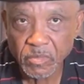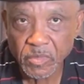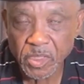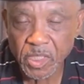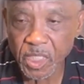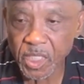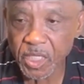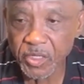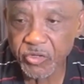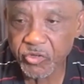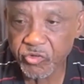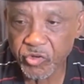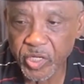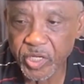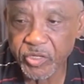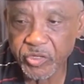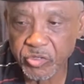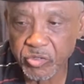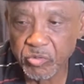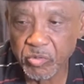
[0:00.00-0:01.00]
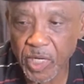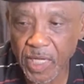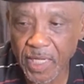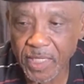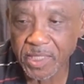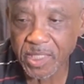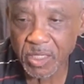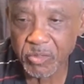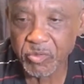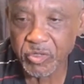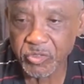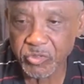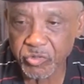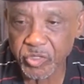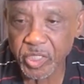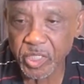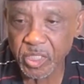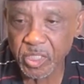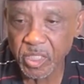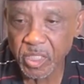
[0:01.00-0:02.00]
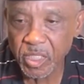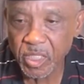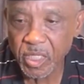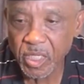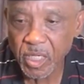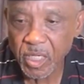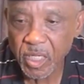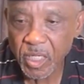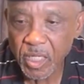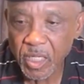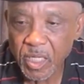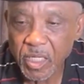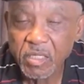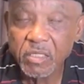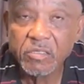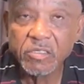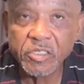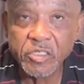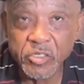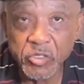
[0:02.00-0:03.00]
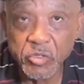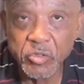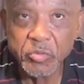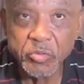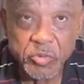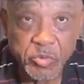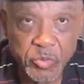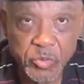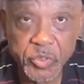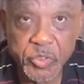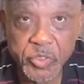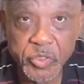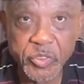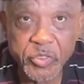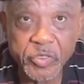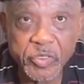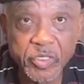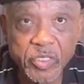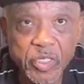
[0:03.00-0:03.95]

They didn't treat you like they would treat, excuse me the word,